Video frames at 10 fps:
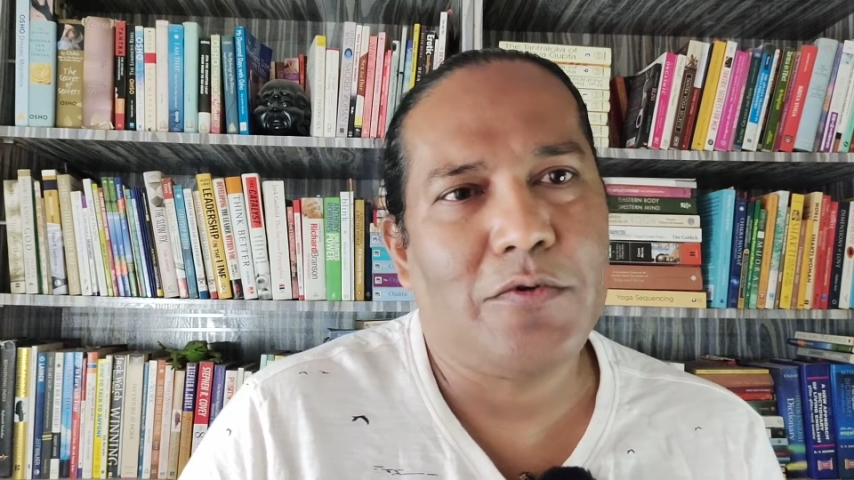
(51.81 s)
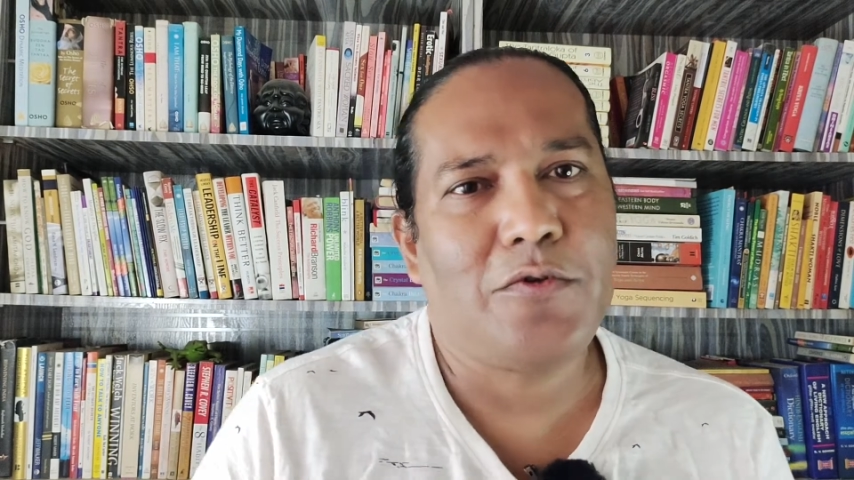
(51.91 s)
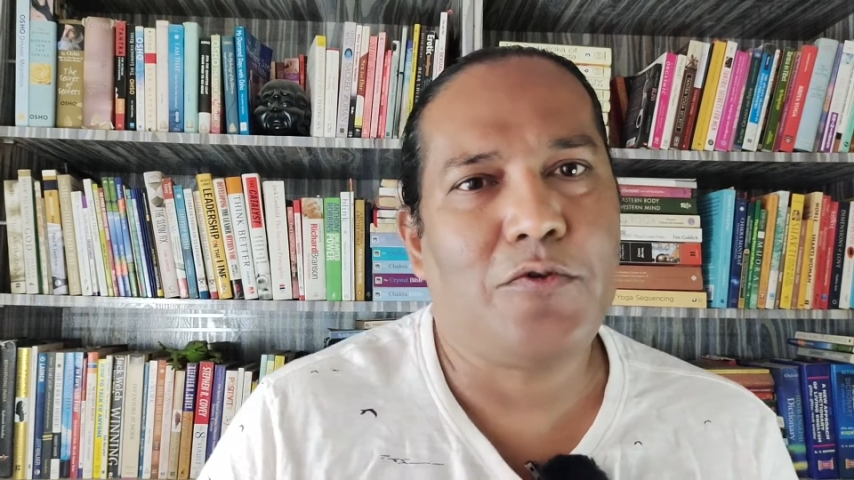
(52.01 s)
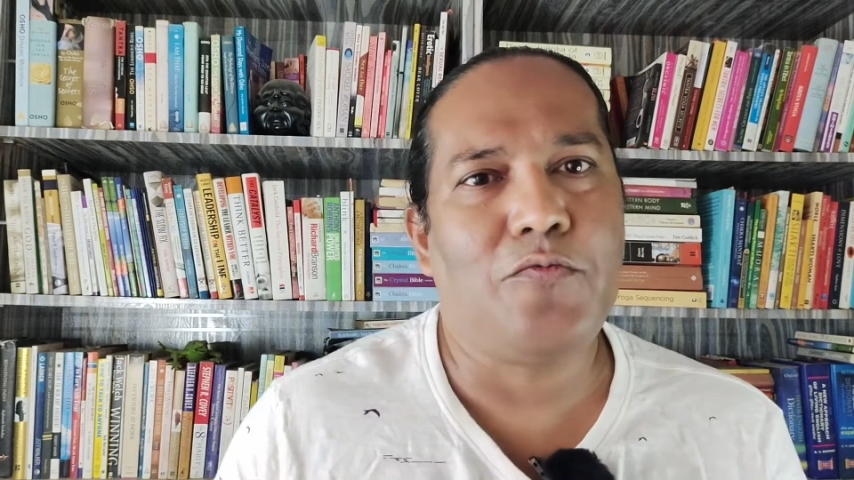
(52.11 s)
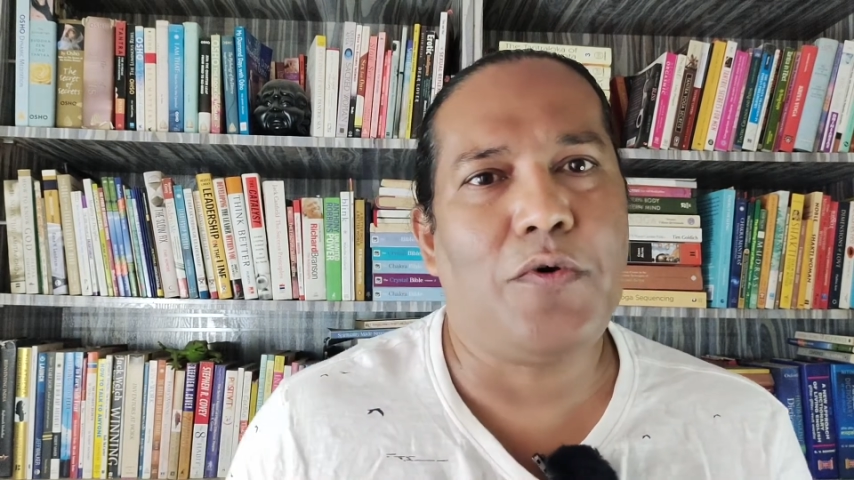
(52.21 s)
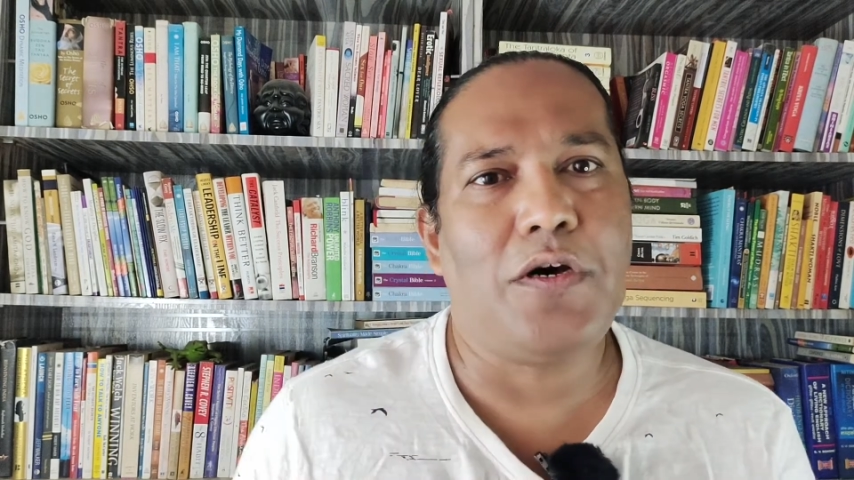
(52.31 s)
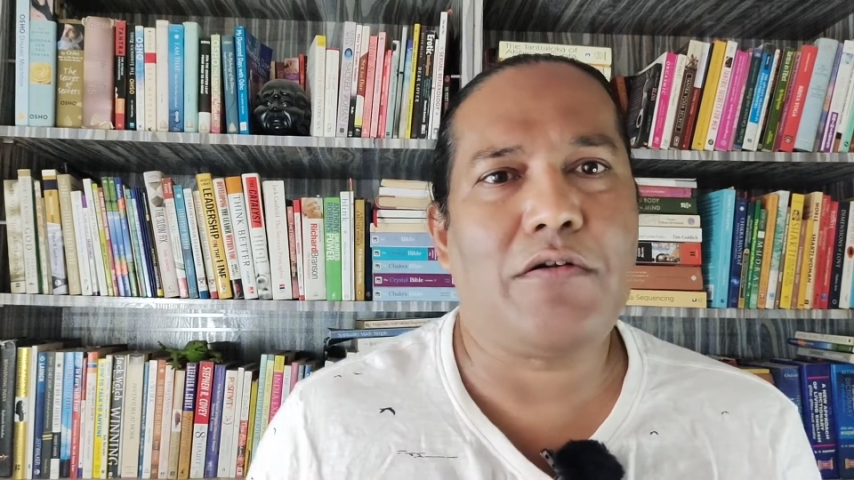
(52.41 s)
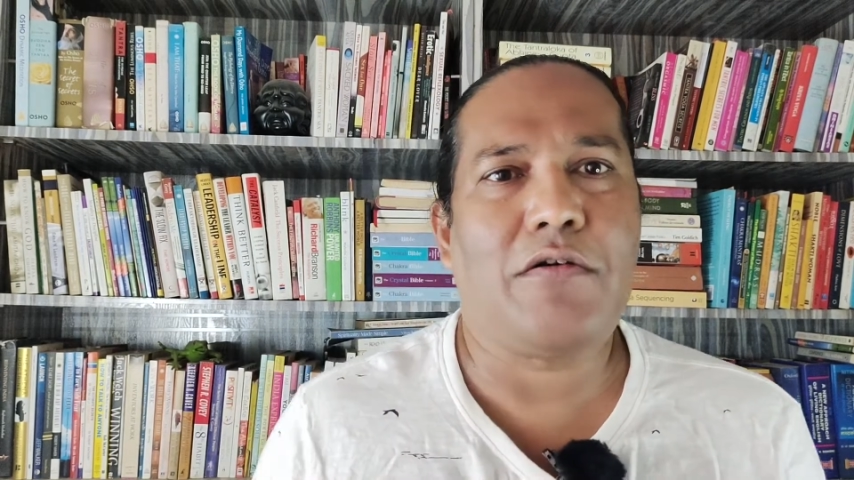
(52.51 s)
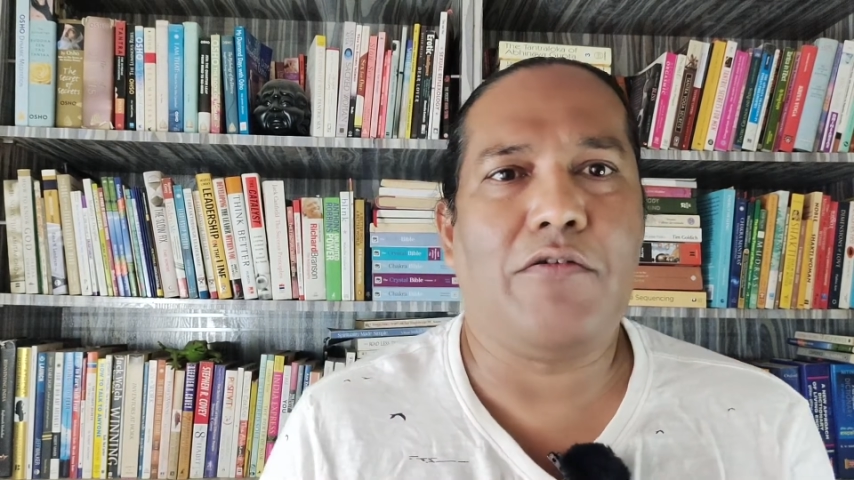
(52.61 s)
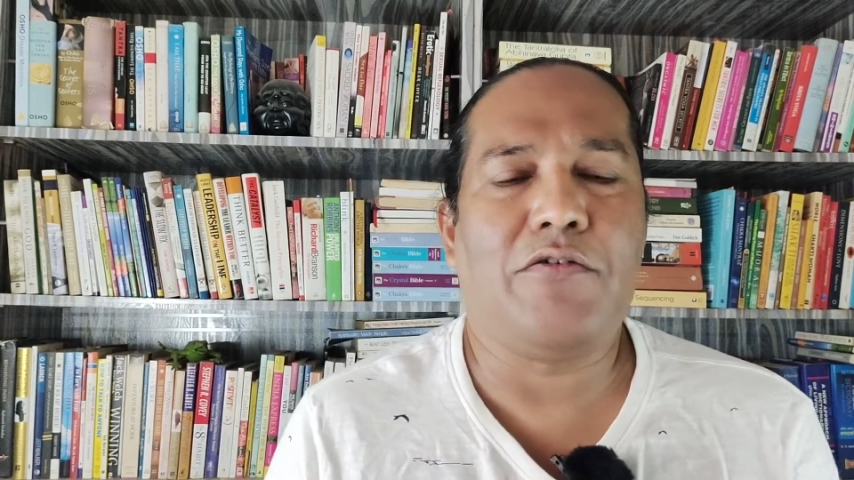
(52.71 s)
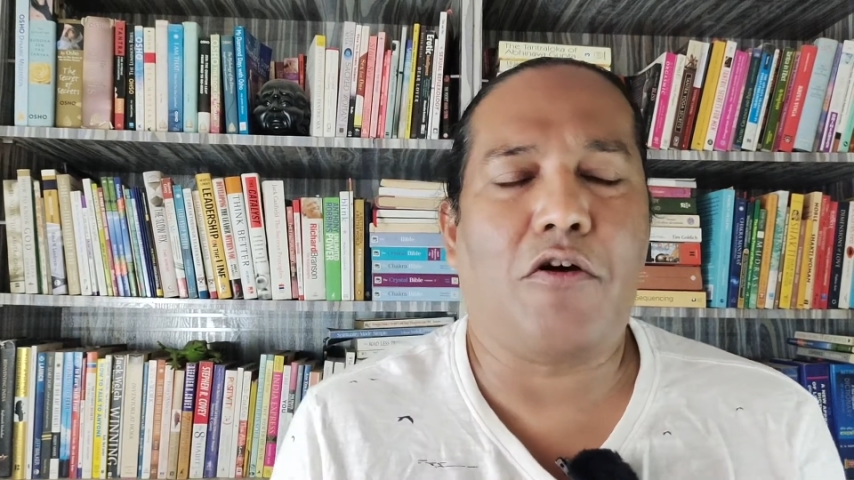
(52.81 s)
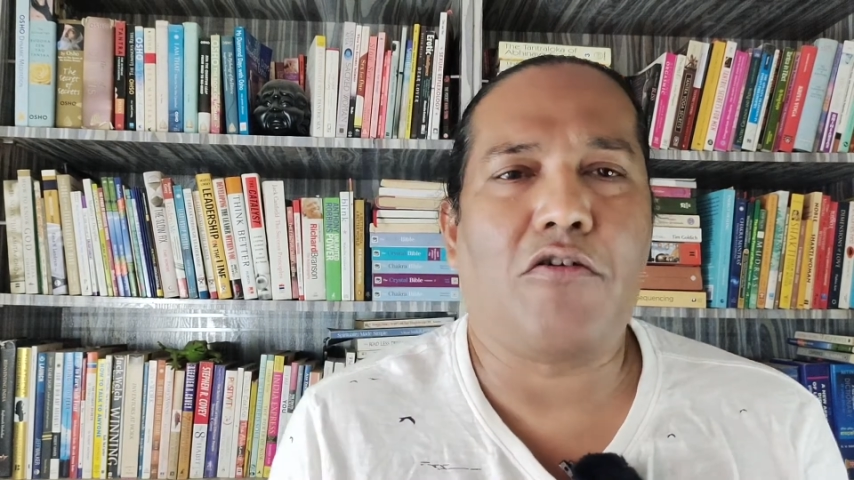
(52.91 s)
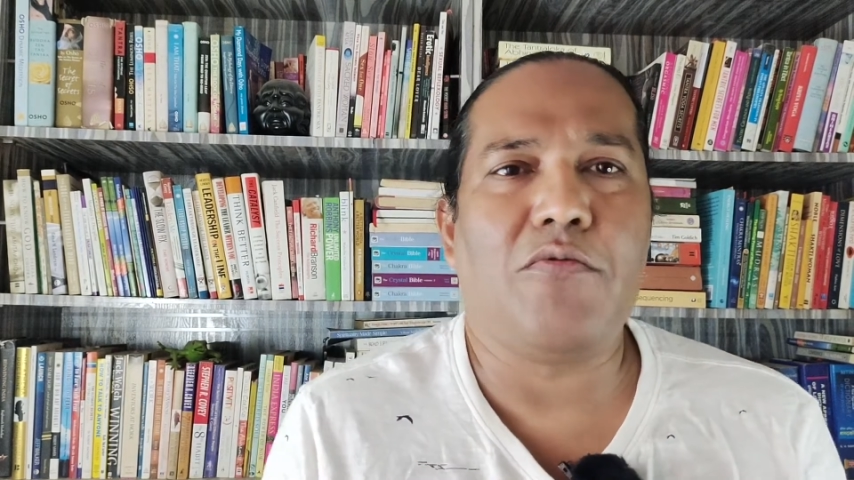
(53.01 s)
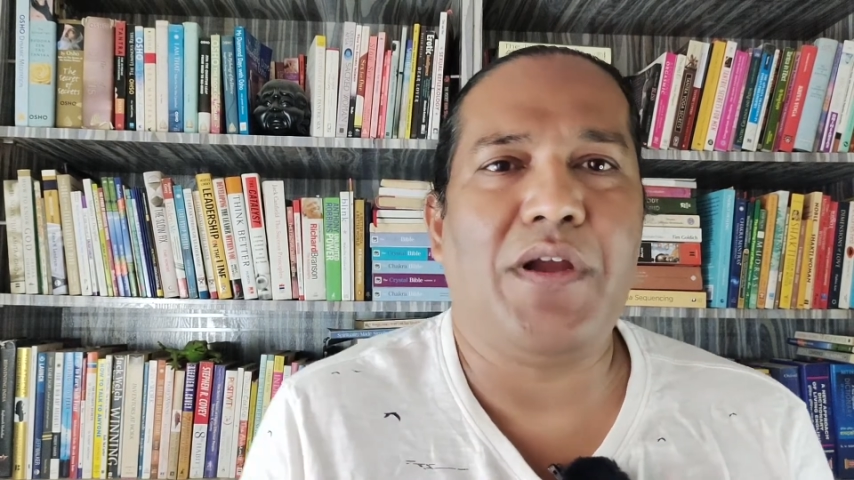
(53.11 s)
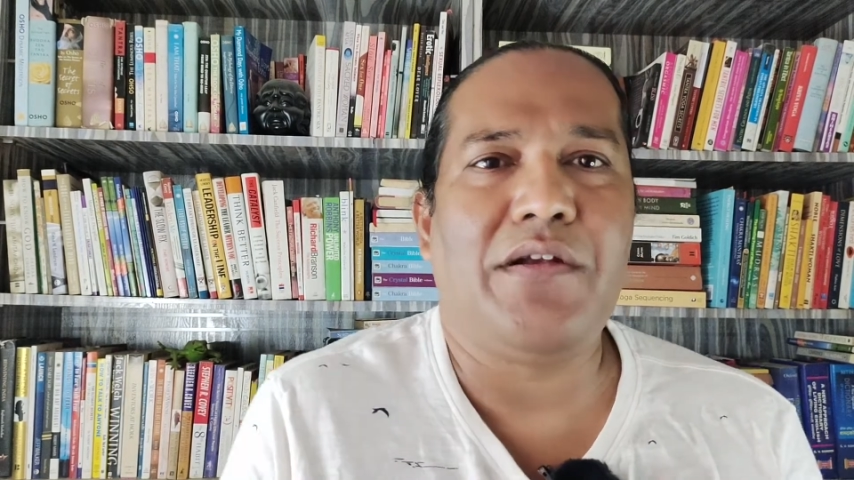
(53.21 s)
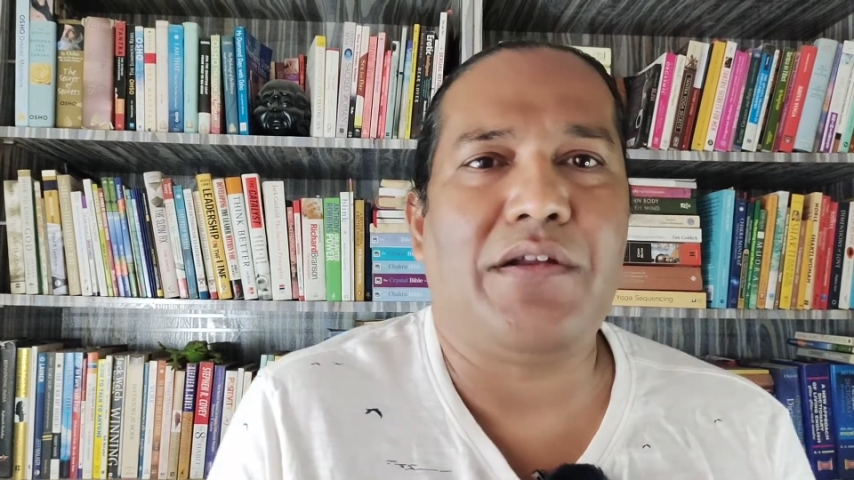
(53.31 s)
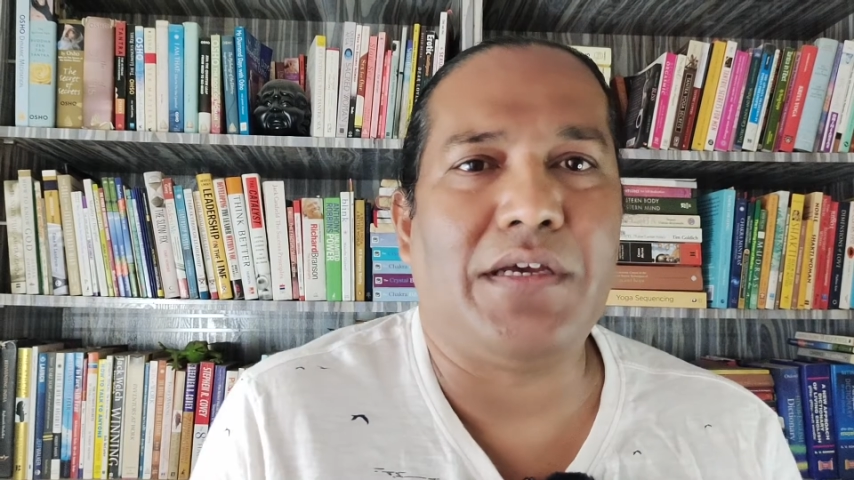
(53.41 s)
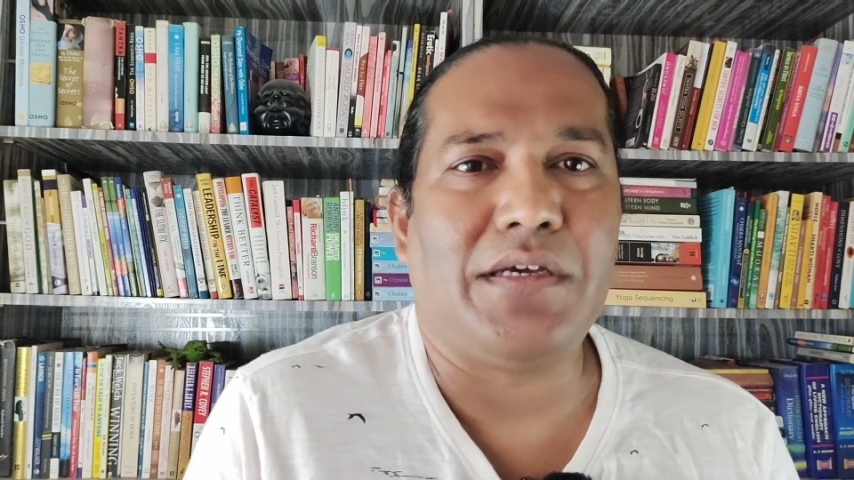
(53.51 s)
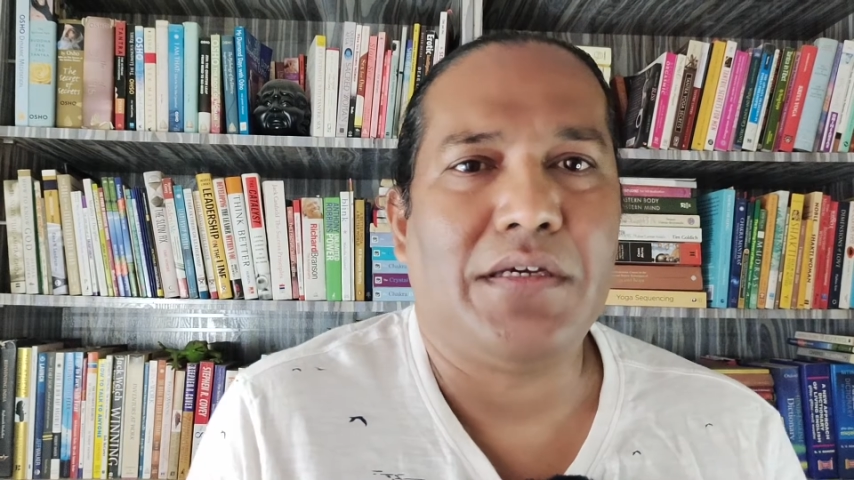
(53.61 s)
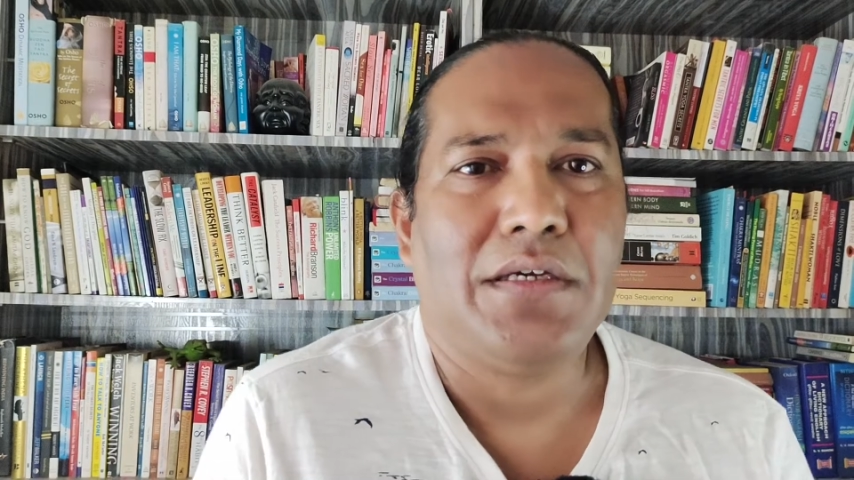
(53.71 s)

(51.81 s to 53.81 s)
to work on documenting